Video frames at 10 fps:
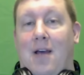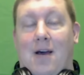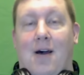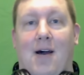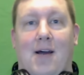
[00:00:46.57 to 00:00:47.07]

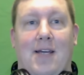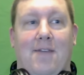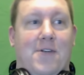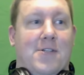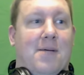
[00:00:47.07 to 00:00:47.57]
Uh,
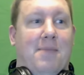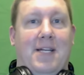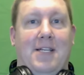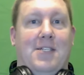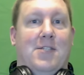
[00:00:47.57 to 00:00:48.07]
if you're somebody
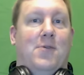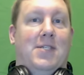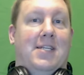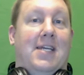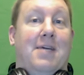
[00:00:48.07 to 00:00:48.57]
that just
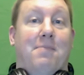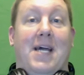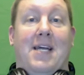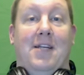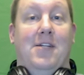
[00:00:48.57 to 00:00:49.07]
wants to kick
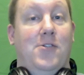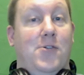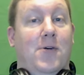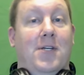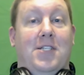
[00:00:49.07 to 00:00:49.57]
back and
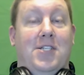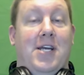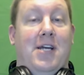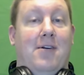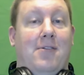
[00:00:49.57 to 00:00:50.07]
enjoy the
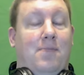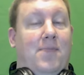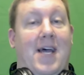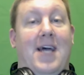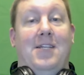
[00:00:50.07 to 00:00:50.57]
channel,
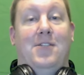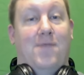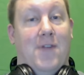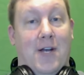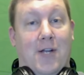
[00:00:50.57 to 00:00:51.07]
that is
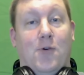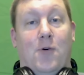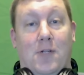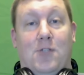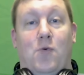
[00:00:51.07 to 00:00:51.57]
very
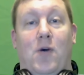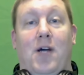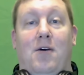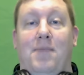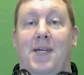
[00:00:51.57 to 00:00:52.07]
cool as
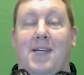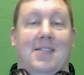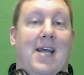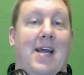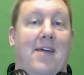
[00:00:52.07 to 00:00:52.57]
well
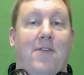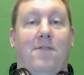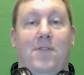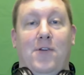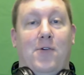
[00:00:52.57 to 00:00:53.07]
because
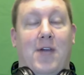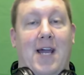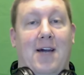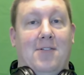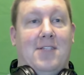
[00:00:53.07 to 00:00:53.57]
every view
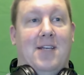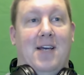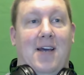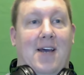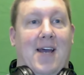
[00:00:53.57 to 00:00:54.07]
counts.
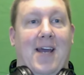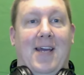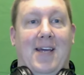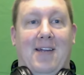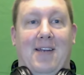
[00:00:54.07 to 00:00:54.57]

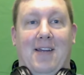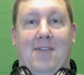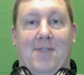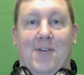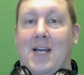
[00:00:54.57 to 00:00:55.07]
And
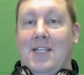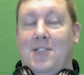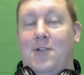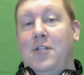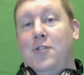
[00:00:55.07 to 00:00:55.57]
if you
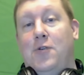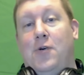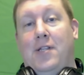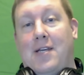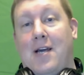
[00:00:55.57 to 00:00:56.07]
guys are
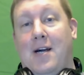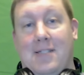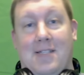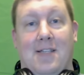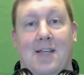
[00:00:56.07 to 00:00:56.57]
enjoying the
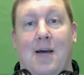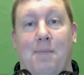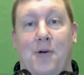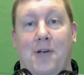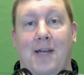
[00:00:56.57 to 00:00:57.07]
content that
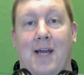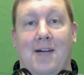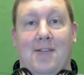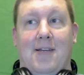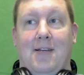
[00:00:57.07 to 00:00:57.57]
I'm putting
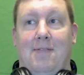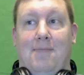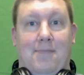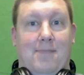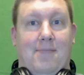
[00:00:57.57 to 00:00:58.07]
out,
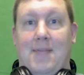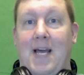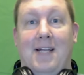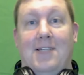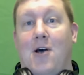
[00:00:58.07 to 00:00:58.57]
then
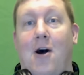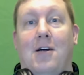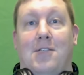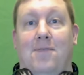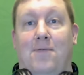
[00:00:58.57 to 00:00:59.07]
that is
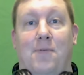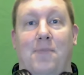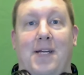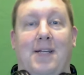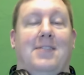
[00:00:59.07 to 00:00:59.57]
awesome for me.